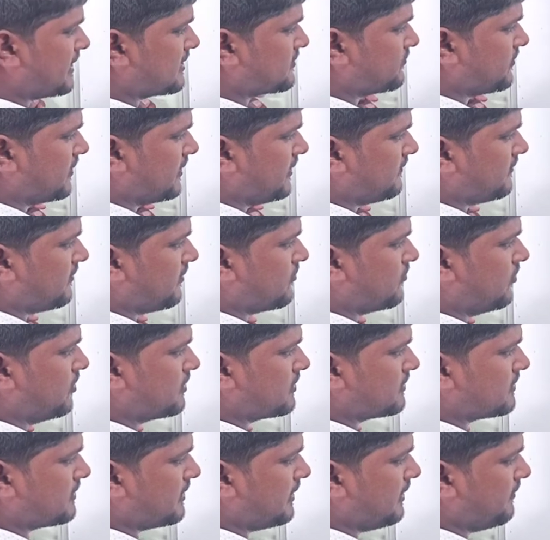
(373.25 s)
x1 is equal
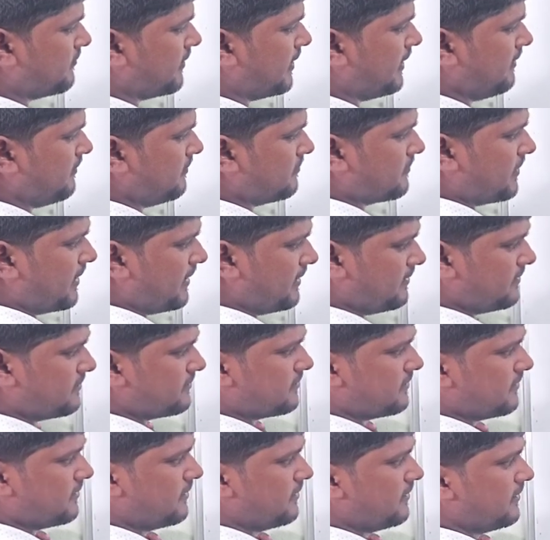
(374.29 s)
to 3y
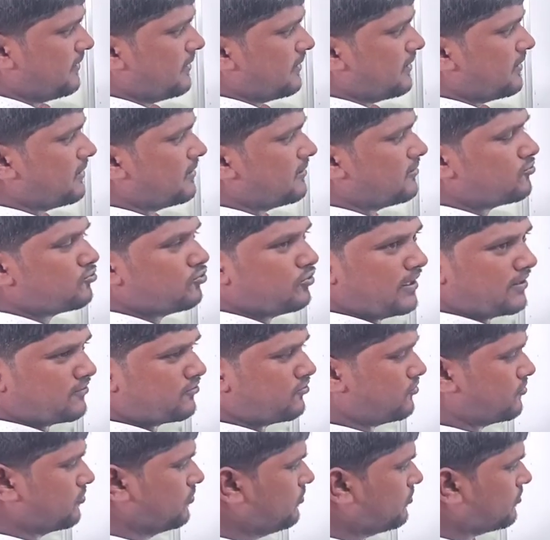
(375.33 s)
minus
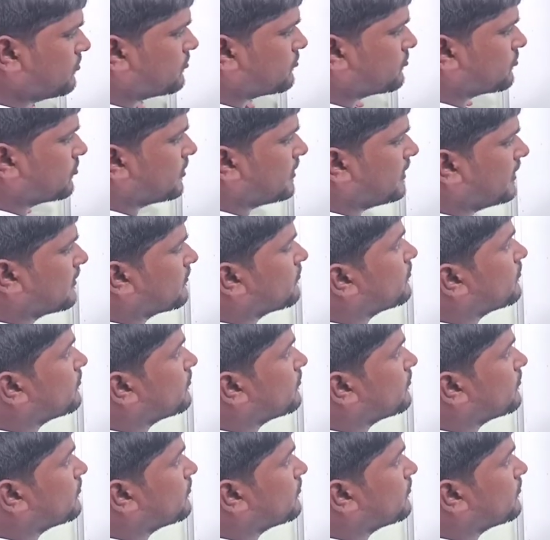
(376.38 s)
2x2. So here